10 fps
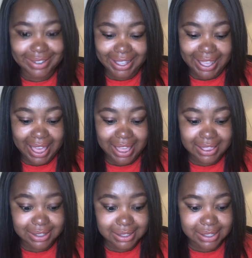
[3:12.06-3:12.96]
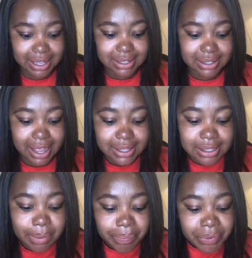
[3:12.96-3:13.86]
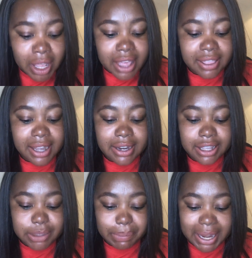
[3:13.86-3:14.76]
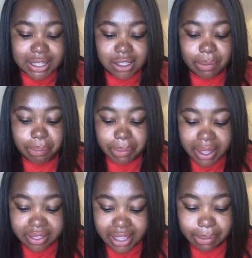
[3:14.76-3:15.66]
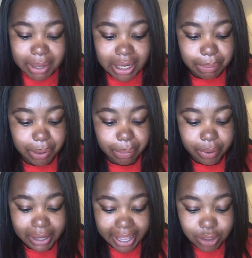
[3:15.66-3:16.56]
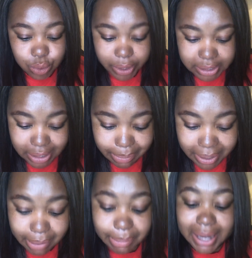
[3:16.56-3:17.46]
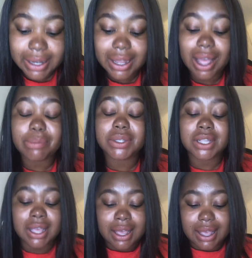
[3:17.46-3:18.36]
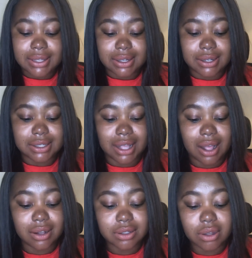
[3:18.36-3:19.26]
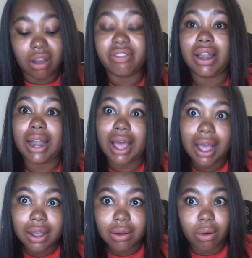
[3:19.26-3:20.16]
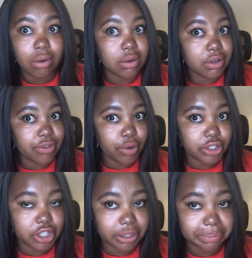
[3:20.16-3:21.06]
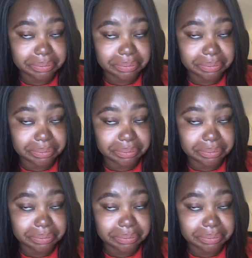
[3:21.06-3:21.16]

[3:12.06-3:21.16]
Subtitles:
yeah, this is getting nice. Then he explains the myth that many people like to accept, that money comes as a result of luck or good fortune.